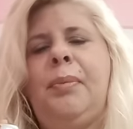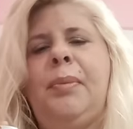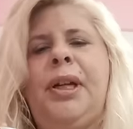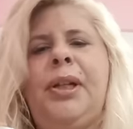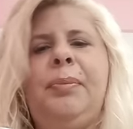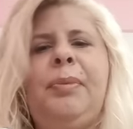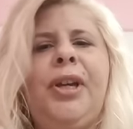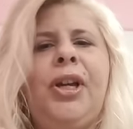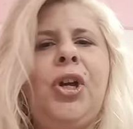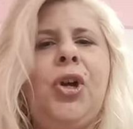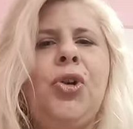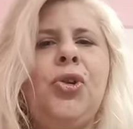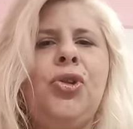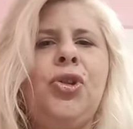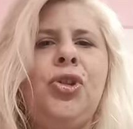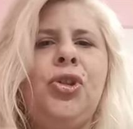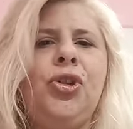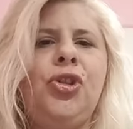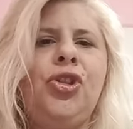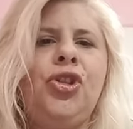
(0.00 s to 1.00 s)
But
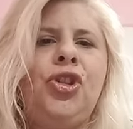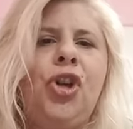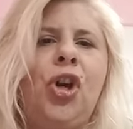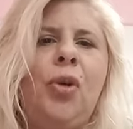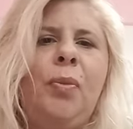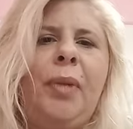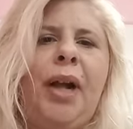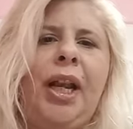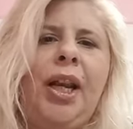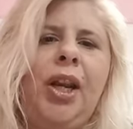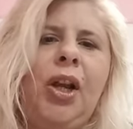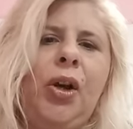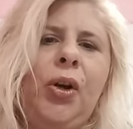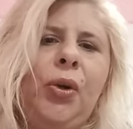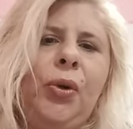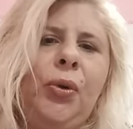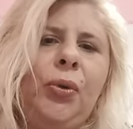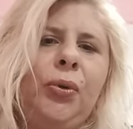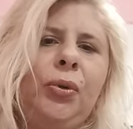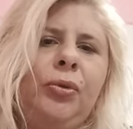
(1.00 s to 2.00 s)
because Jo
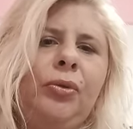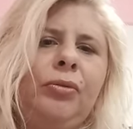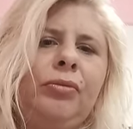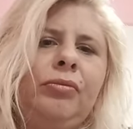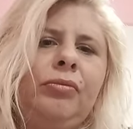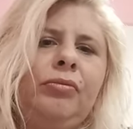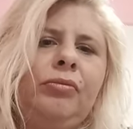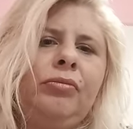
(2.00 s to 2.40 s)
Malone,